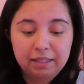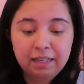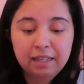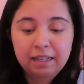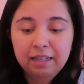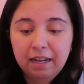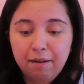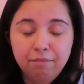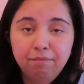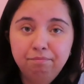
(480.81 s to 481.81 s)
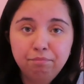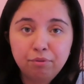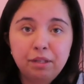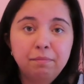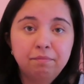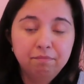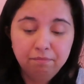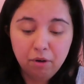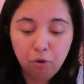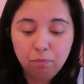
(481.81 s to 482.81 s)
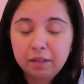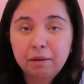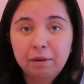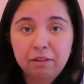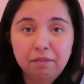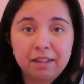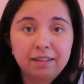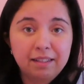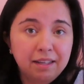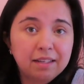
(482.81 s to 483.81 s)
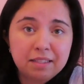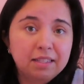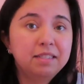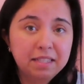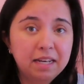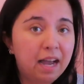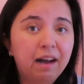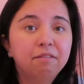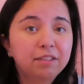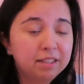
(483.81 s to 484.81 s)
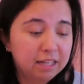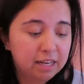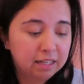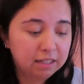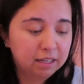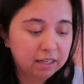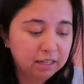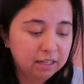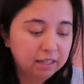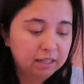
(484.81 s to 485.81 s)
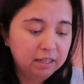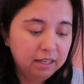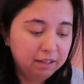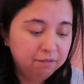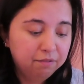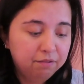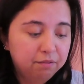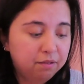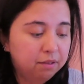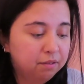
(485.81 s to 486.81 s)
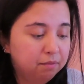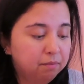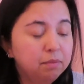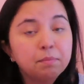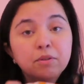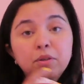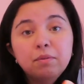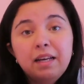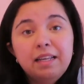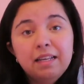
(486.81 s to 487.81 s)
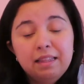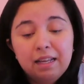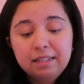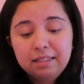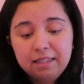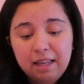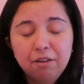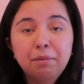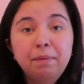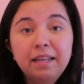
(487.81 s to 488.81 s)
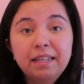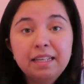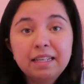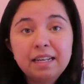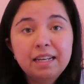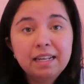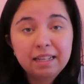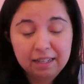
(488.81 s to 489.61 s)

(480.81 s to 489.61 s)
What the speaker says: Like, I'm pretty open about the fact that yes, I did have it, and if people don't like it, that's their opinion.